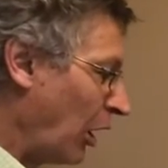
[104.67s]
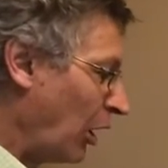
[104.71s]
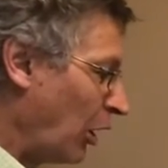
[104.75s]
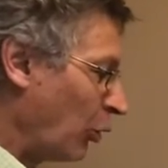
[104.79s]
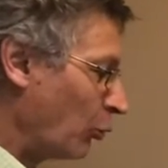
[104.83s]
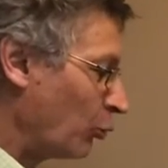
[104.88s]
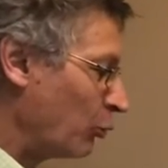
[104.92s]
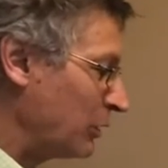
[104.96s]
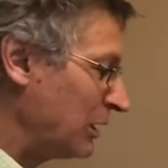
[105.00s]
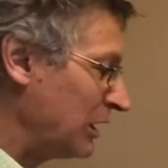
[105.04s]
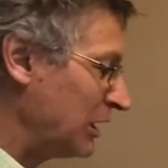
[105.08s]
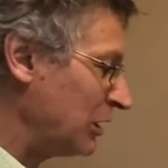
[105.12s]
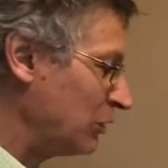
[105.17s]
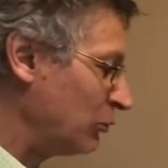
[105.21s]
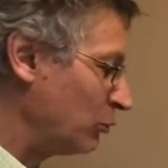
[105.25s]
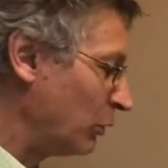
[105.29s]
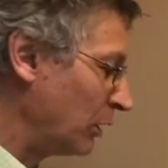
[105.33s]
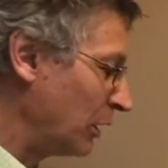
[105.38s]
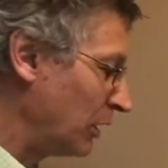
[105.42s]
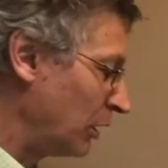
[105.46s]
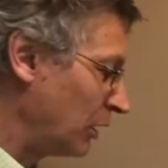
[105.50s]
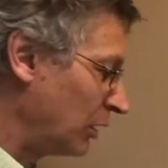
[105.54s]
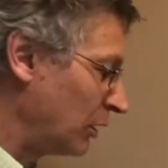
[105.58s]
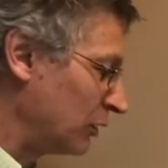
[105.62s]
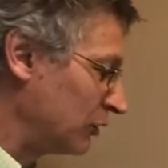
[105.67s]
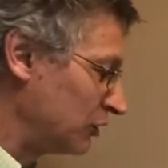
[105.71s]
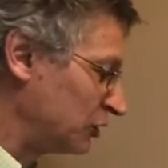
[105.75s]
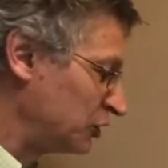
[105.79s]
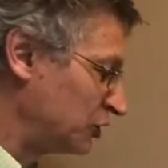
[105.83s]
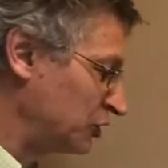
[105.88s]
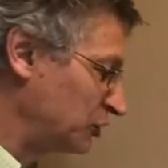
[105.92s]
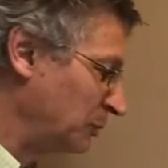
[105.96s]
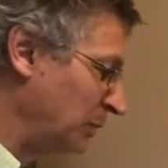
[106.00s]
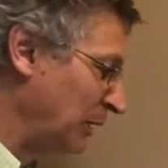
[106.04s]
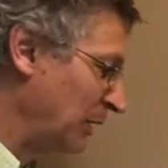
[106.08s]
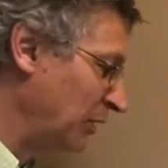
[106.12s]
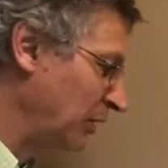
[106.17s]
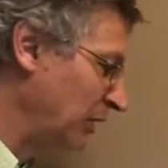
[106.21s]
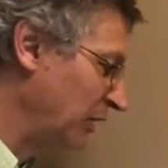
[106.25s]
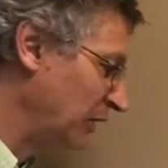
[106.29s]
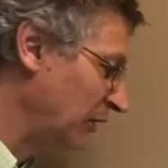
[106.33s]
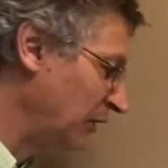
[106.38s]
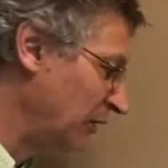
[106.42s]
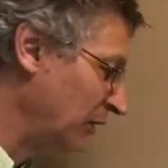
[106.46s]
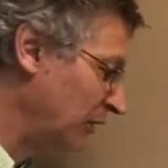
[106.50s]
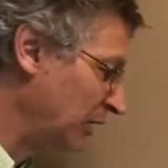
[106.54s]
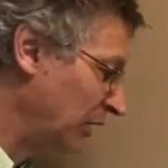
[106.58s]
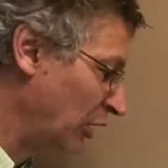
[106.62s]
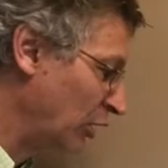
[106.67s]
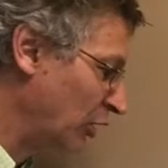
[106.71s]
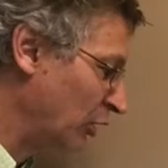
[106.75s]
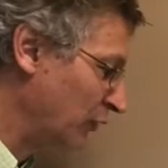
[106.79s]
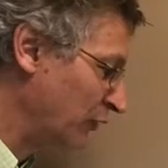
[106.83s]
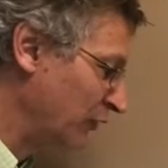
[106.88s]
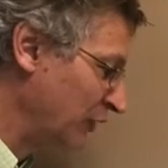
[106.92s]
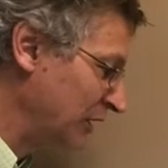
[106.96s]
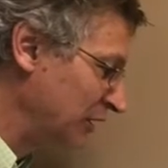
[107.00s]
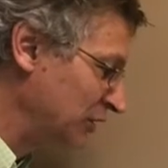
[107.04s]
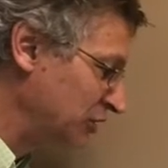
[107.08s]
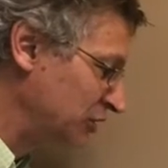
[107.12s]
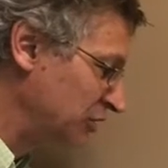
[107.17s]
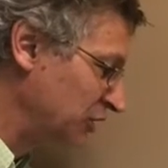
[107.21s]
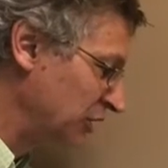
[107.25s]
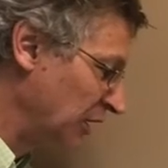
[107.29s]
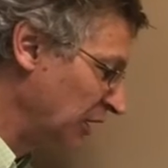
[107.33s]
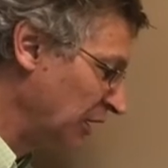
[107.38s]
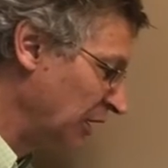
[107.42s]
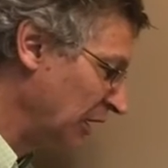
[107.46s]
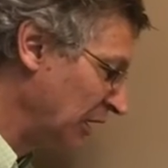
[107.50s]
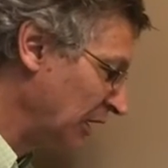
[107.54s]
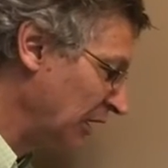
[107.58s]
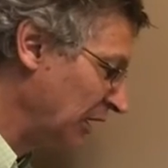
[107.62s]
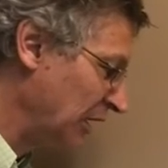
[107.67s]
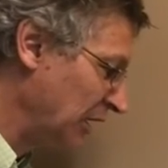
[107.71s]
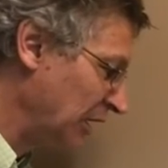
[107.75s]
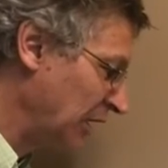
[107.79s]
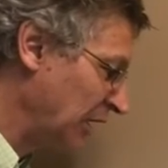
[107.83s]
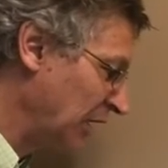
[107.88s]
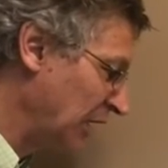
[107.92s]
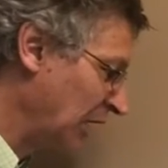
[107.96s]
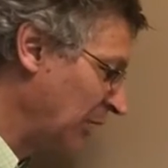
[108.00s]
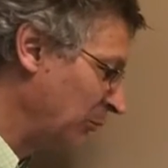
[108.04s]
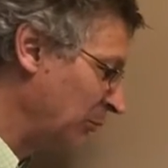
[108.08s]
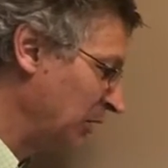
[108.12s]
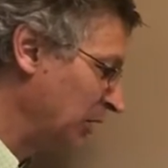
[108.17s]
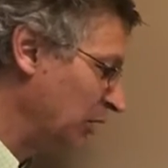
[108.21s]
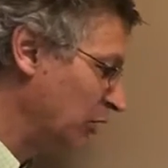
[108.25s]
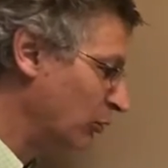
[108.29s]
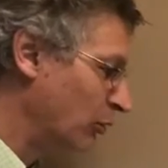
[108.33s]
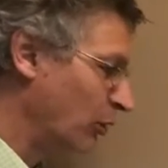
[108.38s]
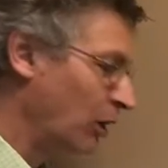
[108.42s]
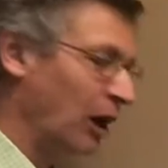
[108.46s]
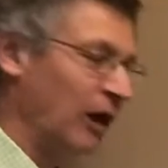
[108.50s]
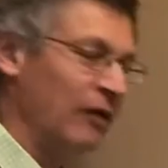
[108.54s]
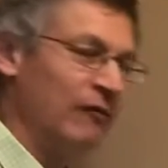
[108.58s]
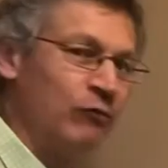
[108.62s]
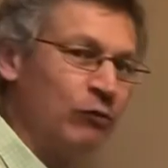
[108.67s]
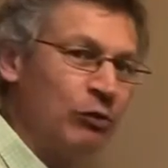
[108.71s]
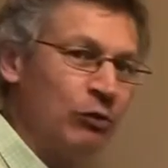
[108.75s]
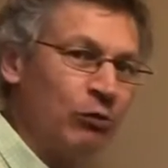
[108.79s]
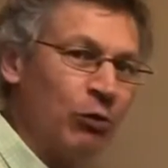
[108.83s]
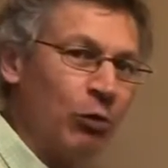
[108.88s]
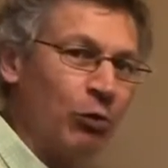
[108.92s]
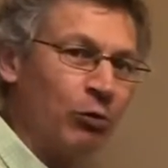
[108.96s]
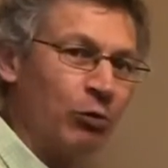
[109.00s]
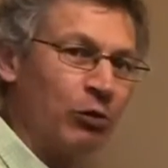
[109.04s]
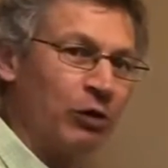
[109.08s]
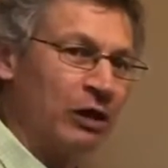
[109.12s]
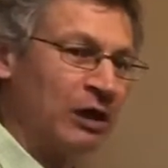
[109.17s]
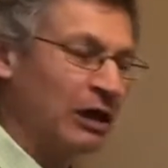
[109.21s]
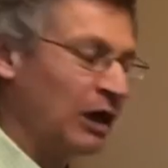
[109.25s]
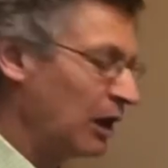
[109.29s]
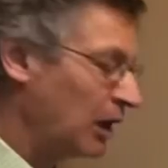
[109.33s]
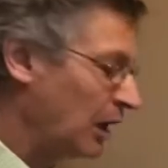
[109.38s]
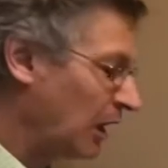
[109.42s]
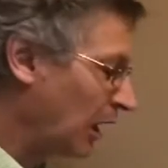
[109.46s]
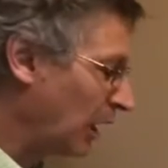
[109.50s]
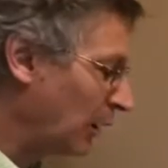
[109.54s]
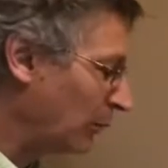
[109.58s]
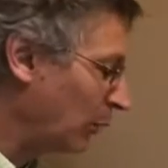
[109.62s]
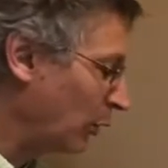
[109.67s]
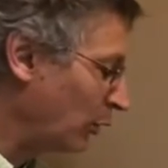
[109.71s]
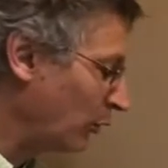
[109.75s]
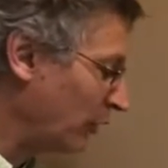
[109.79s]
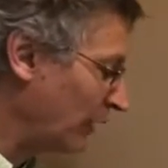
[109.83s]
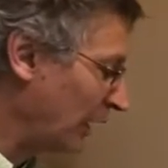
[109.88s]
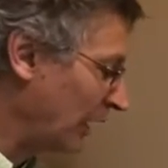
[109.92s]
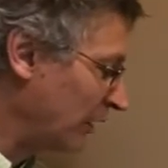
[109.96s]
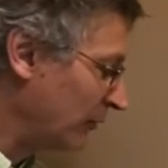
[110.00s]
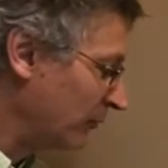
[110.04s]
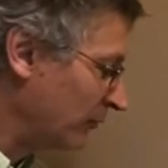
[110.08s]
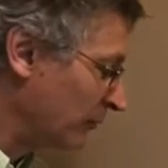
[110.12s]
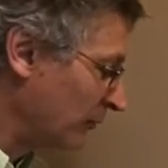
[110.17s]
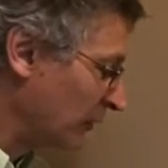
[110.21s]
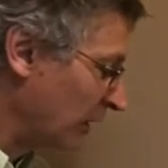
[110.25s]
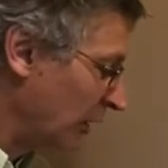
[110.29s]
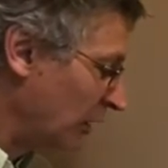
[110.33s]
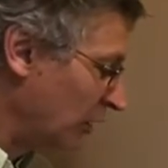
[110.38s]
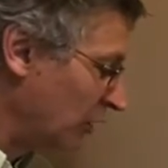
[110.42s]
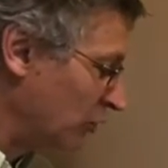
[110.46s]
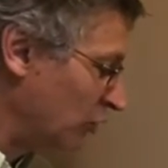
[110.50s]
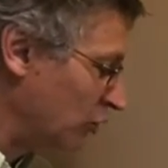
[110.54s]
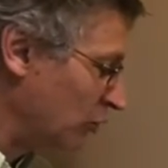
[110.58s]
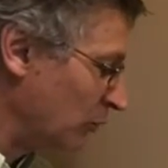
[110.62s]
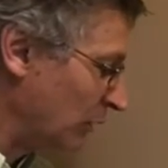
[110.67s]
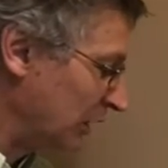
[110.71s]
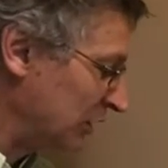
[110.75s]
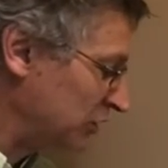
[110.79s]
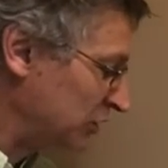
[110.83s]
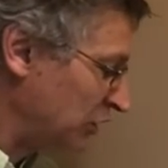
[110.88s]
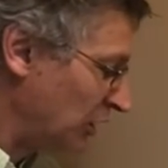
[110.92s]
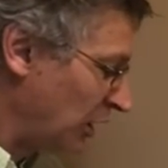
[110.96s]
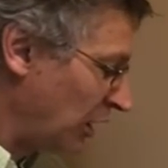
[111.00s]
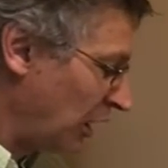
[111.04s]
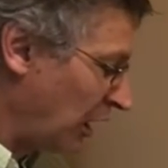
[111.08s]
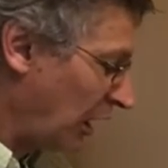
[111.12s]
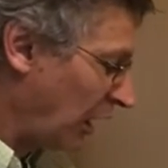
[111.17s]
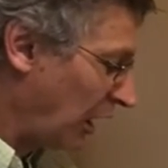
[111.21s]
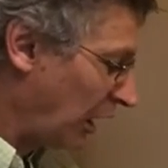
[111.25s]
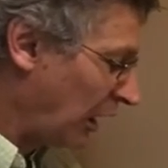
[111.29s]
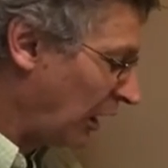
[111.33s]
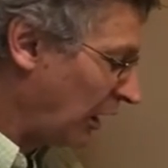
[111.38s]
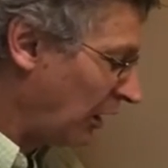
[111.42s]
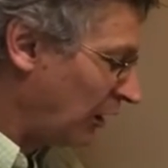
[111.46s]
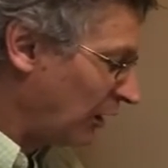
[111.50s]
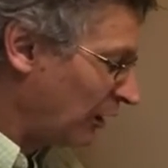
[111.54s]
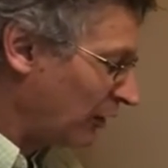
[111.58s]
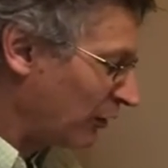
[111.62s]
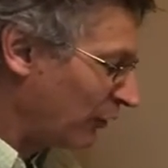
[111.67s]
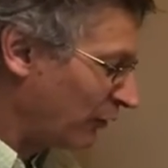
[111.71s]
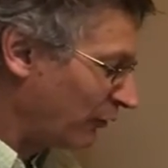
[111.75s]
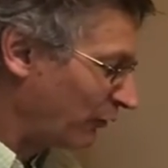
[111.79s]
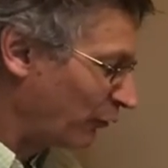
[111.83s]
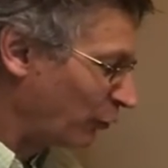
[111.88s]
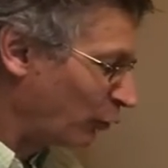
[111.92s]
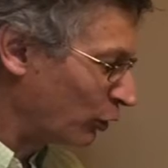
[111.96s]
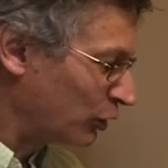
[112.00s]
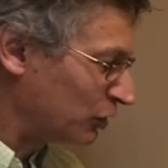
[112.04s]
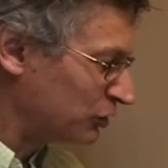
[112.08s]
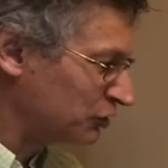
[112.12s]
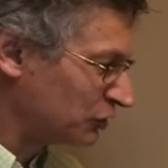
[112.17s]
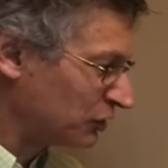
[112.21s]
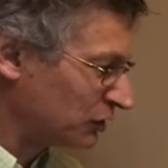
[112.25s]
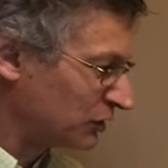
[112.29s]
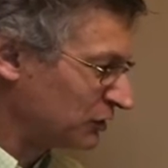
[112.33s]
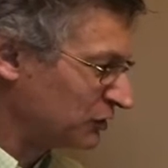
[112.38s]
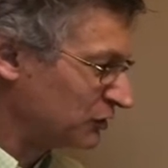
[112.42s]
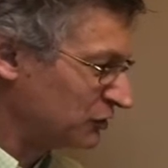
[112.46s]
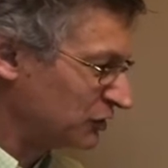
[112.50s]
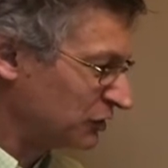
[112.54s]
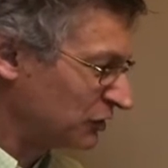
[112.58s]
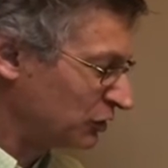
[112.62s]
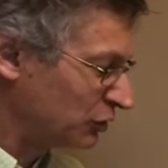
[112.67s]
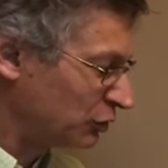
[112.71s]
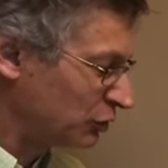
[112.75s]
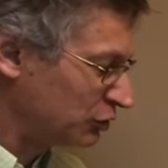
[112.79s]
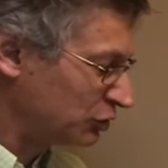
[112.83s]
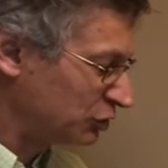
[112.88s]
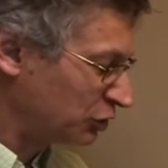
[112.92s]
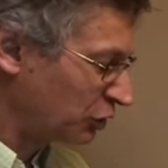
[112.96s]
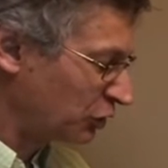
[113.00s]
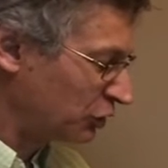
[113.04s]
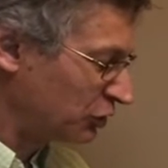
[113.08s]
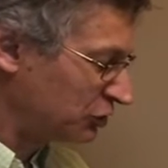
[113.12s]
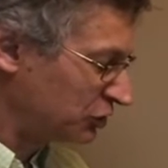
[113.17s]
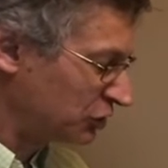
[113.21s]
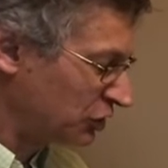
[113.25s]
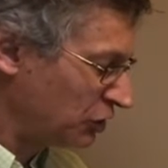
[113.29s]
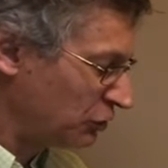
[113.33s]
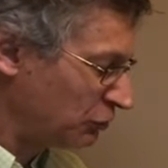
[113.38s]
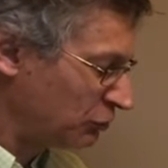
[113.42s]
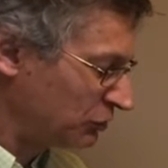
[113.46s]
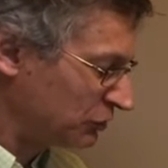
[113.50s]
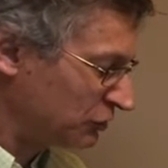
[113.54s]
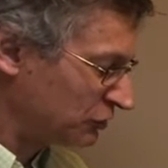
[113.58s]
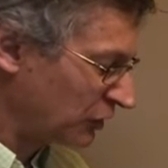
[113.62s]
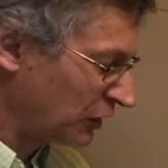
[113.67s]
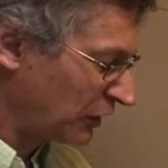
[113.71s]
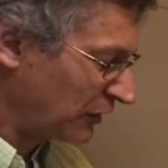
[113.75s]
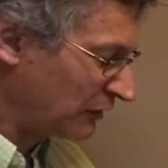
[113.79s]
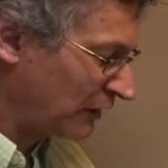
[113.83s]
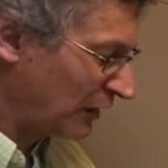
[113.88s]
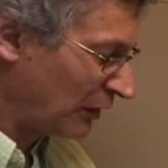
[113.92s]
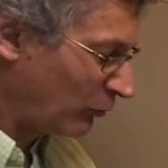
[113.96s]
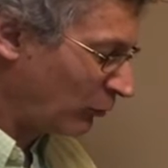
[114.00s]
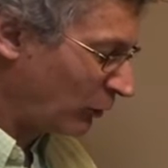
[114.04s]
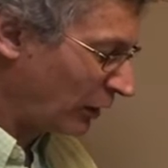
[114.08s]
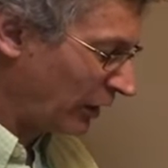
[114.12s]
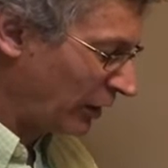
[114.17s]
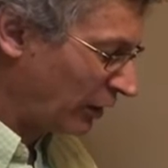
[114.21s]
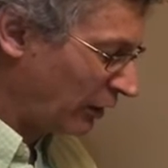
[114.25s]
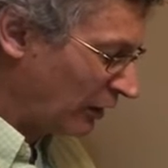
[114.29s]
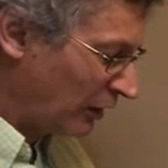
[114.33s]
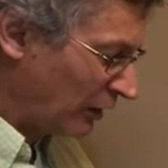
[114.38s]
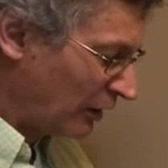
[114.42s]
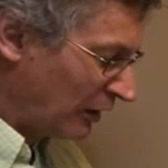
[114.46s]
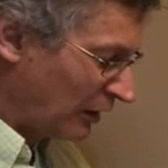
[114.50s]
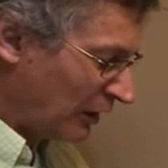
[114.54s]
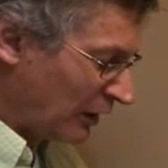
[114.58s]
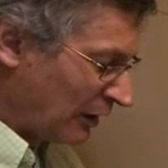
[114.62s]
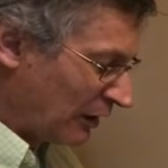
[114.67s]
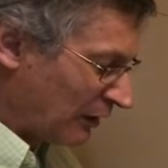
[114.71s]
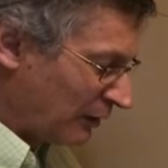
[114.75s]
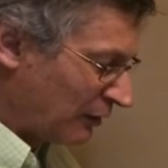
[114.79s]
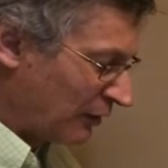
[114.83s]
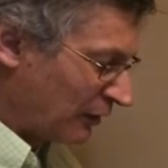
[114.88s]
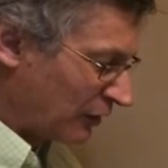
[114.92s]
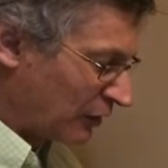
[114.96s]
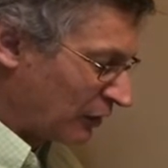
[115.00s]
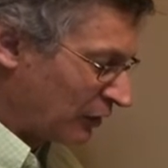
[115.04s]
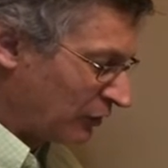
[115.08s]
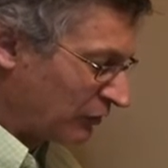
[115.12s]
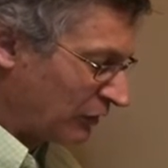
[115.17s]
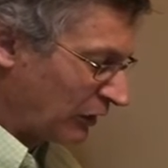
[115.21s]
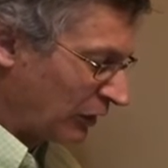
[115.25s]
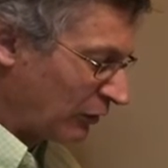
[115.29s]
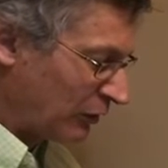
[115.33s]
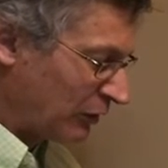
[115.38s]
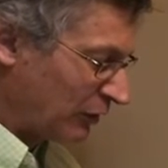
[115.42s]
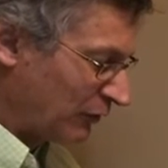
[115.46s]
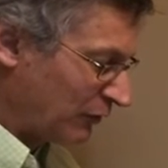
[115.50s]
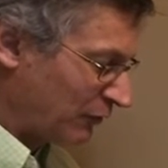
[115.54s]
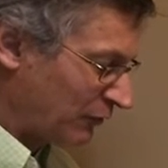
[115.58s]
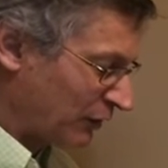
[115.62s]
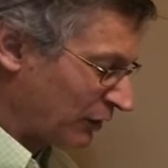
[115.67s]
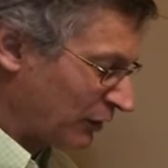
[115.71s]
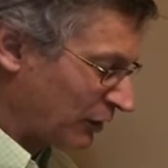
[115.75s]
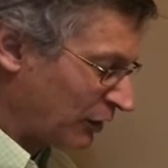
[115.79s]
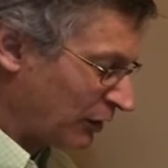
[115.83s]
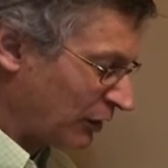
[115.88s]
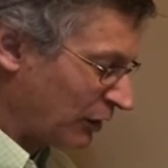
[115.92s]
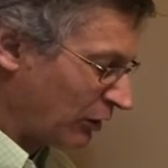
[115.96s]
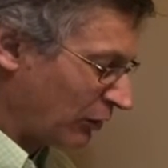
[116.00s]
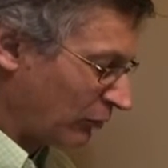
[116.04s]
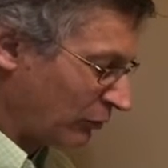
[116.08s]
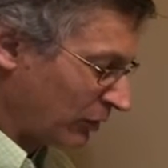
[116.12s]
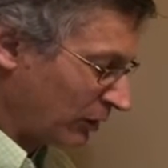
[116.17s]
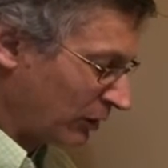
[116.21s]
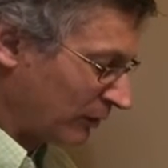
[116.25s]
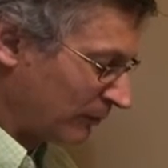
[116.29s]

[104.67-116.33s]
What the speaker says: we will spare you the derivation. It can be derived. We won't worry about that too much. The force on a single charge Q inside that wire, there's how you figure it out.